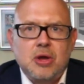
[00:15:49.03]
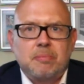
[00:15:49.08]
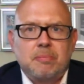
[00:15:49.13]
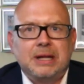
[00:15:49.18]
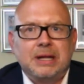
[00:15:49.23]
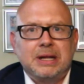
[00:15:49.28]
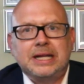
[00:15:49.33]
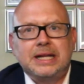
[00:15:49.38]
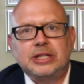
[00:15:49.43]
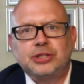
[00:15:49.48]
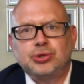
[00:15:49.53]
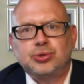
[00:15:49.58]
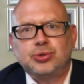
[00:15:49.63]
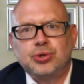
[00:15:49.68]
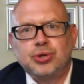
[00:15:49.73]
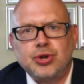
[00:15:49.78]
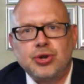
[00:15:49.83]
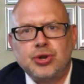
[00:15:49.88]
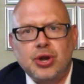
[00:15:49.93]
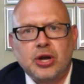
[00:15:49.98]
but this should
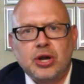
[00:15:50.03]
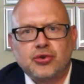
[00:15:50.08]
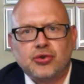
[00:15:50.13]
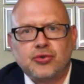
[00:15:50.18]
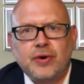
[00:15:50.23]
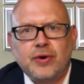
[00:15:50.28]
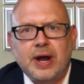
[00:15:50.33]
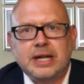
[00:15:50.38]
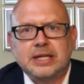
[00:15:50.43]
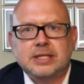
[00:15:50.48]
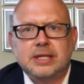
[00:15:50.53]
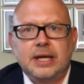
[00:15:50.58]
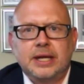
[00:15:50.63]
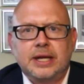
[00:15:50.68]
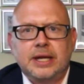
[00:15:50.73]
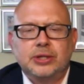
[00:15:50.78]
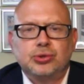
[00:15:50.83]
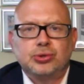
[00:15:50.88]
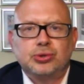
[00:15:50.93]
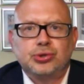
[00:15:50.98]
not translate
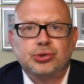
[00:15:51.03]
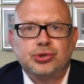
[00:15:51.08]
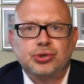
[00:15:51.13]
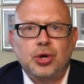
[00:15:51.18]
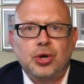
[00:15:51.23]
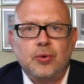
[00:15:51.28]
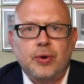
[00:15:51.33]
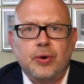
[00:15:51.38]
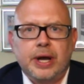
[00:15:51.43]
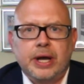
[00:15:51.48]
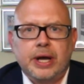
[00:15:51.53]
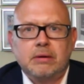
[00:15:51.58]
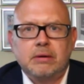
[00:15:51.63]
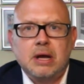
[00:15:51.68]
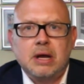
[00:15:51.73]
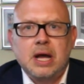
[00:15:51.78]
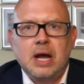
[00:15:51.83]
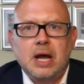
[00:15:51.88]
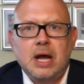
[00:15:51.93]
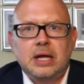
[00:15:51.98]
into
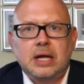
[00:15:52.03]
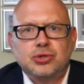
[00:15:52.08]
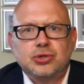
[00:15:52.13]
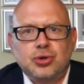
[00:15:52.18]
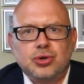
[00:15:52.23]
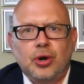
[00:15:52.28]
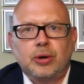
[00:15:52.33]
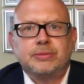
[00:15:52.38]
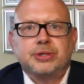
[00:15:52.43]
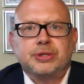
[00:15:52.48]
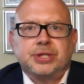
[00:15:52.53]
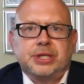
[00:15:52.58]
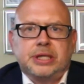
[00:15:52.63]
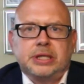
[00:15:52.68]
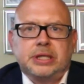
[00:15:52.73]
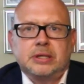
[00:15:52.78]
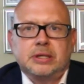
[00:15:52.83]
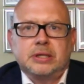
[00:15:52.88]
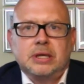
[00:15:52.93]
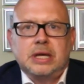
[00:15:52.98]
showing a term
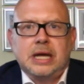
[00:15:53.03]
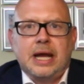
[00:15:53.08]
sheet